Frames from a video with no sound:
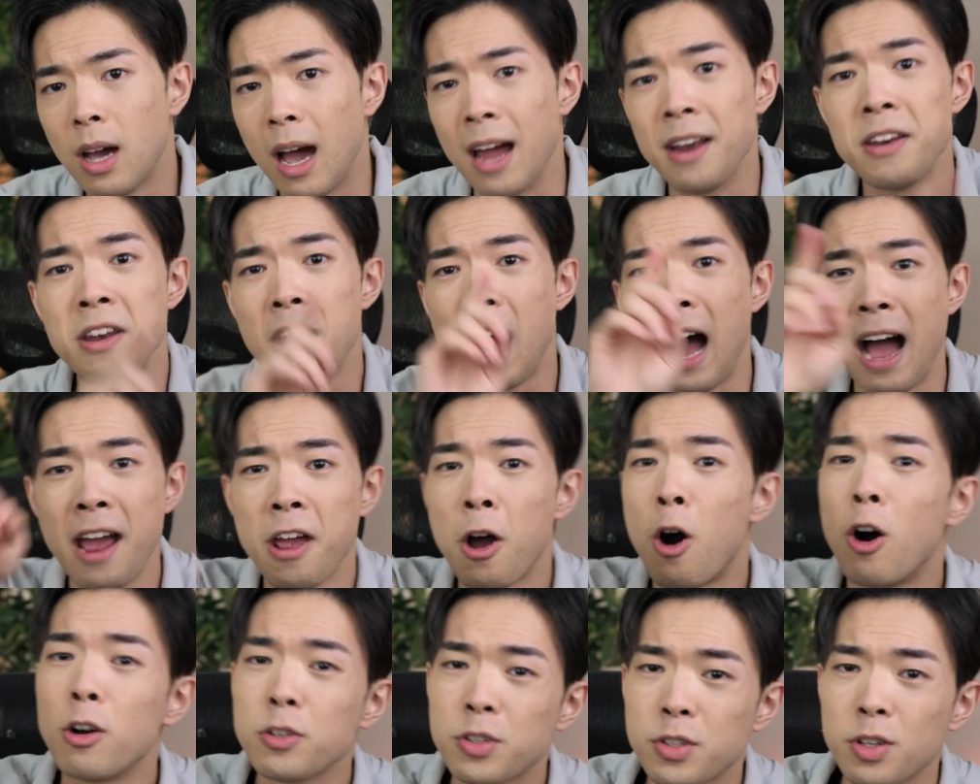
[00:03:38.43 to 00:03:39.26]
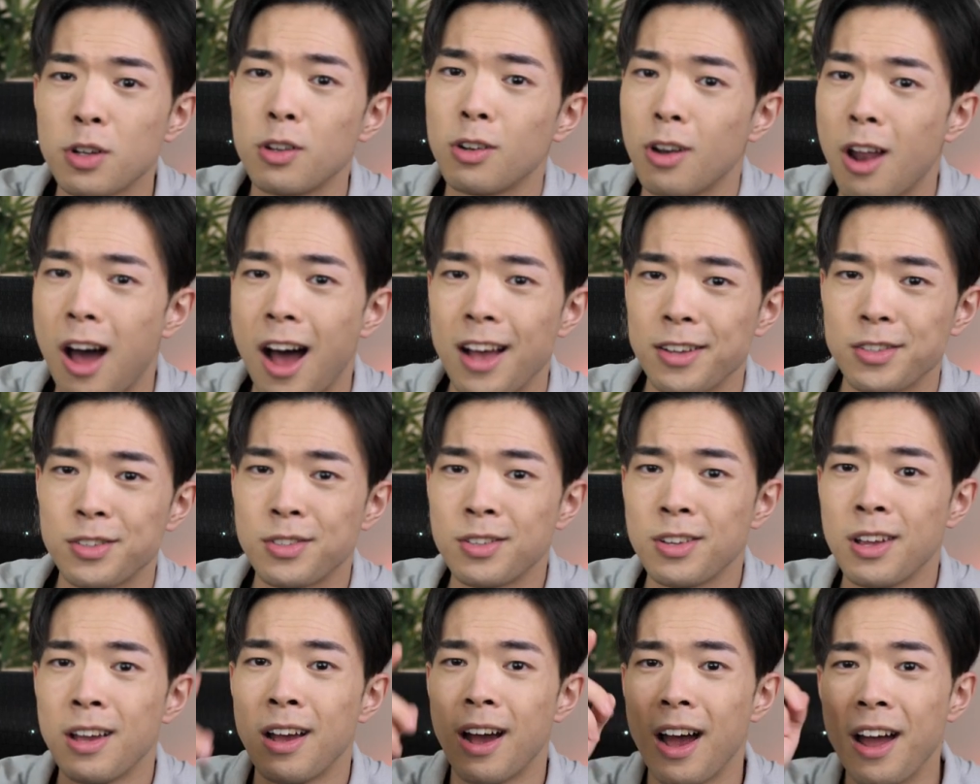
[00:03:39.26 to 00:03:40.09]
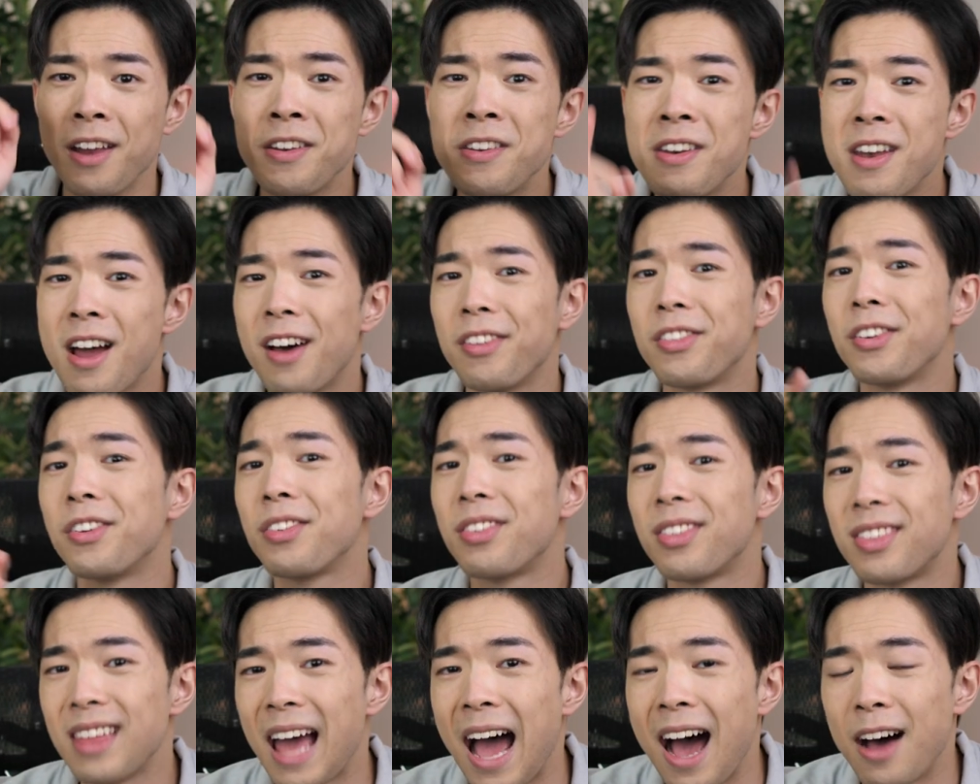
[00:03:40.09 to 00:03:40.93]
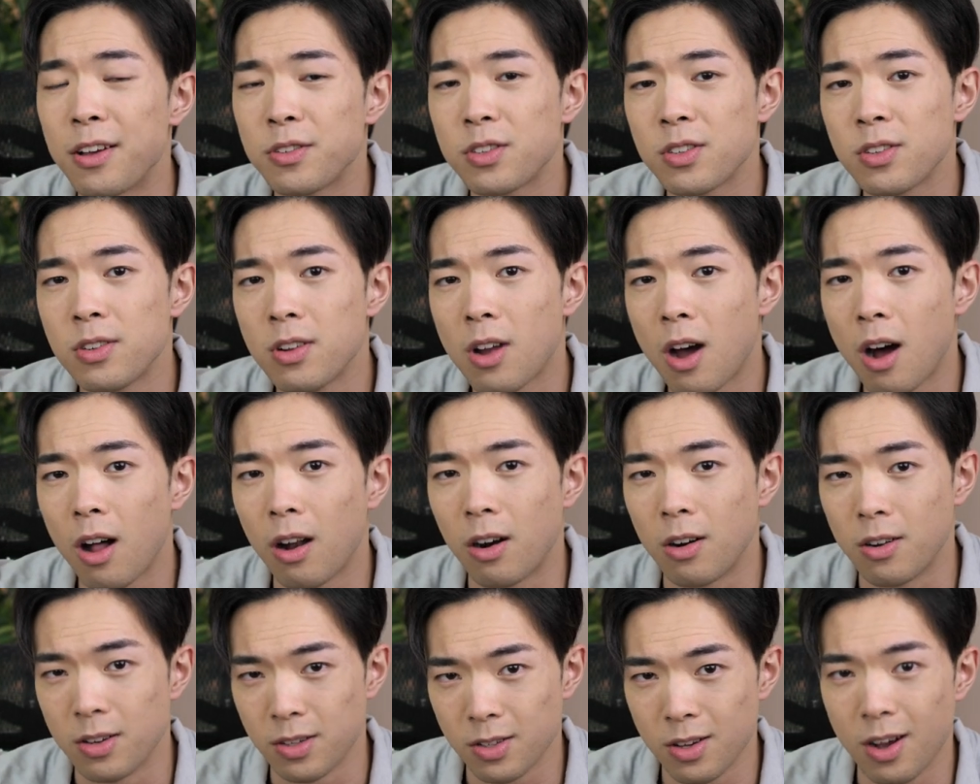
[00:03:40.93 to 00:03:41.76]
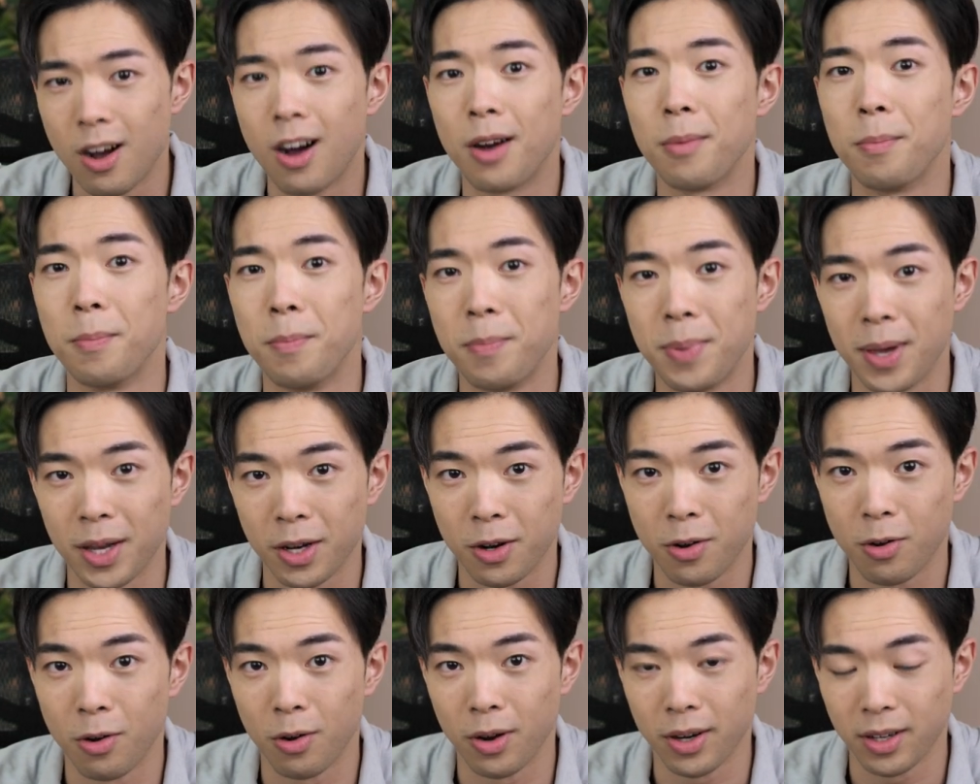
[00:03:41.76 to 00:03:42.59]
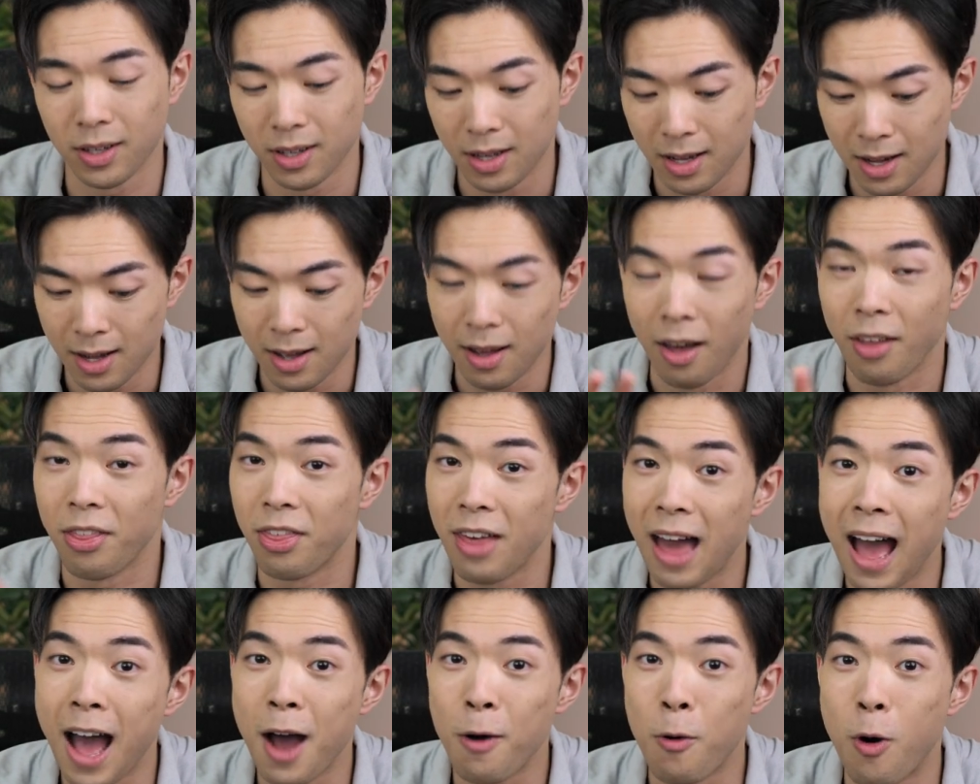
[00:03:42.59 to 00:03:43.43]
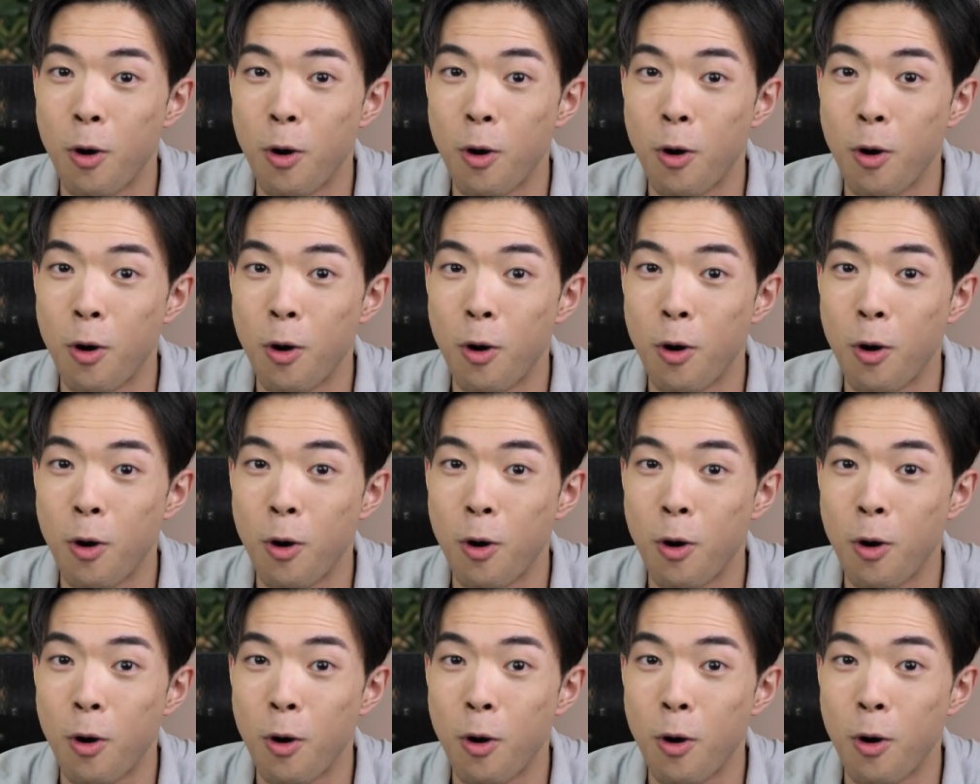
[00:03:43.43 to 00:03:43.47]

And I also lost another thousand dollars on Bitcoin. That